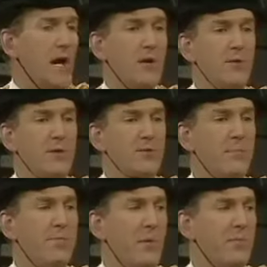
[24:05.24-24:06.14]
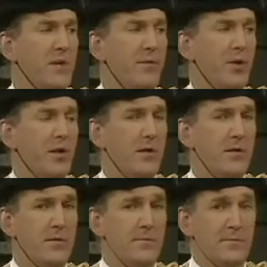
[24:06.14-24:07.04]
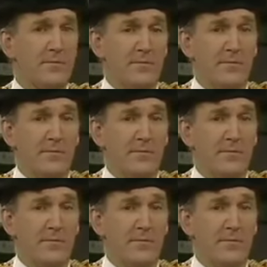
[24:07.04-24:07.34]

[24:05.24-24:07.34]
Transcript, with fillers: No, it was abominable. and